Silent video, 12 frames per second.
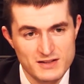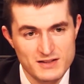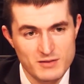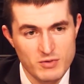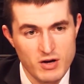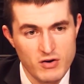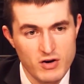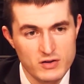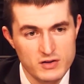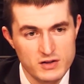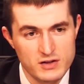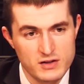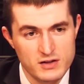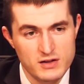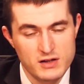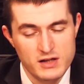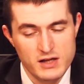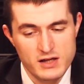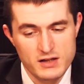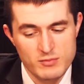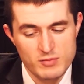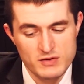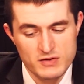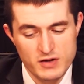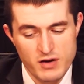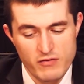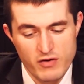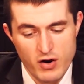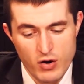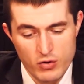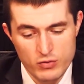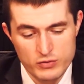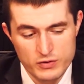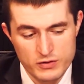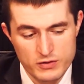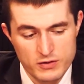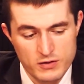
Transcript: that's somehow out there, and the mystery of our own.